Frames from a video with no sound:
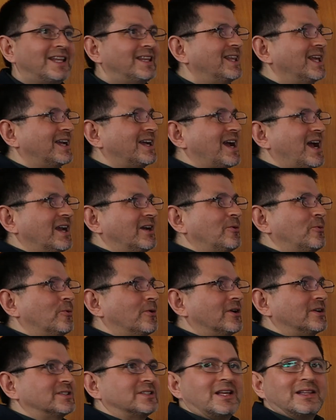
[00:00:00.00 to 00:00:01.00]
that kind of
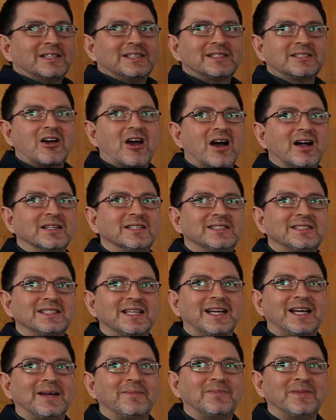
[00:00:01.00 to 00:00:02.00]
works on this
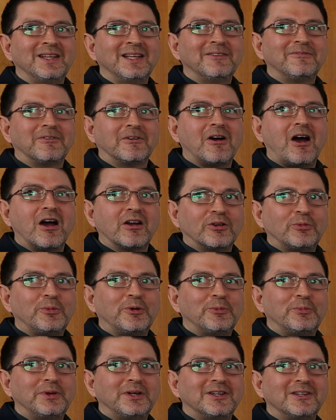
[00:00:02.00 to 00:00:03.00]
concept for
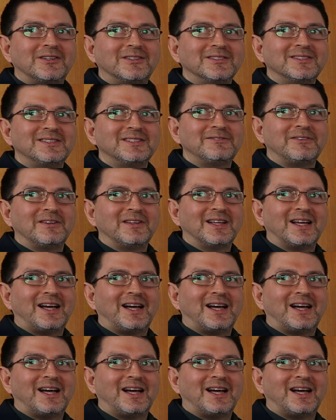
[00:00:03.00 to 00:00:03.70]
automobiles